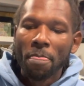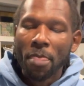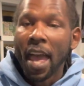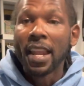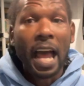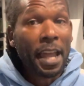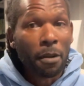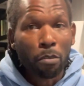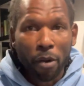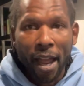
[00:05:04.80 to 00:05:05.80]
that I
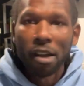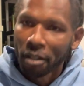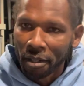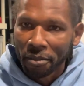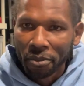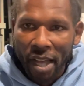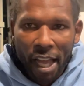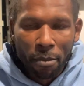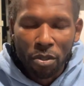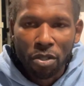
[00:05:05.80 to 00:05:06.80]
am proud of. I
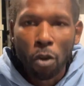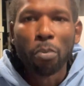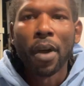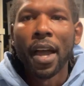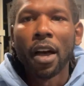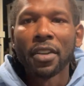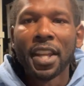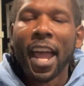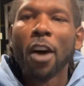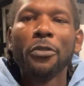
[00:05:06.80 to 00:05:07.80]
am so proud and
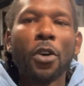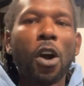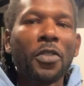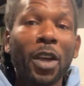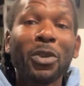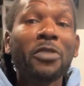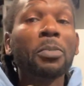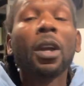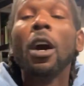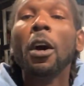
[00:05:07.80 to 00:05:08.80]
how far that we've
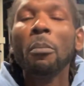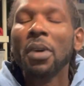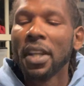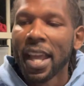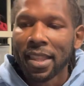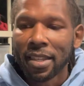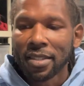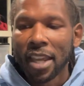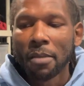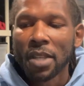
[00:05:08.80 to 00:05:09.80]
come, but at the
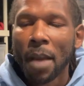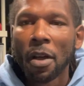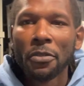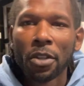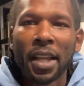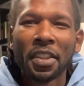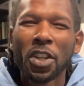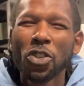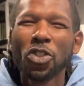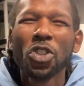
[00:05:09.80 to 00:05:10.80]
same time, I feel like
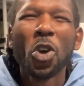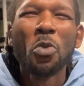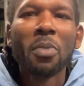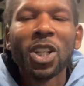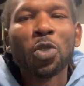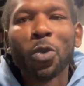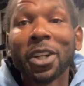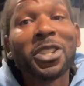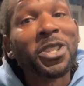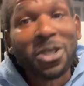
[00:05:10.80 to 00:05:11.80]
there's so much
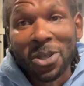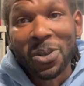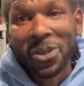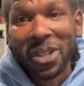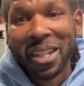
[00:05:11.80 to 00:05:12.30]
work to do.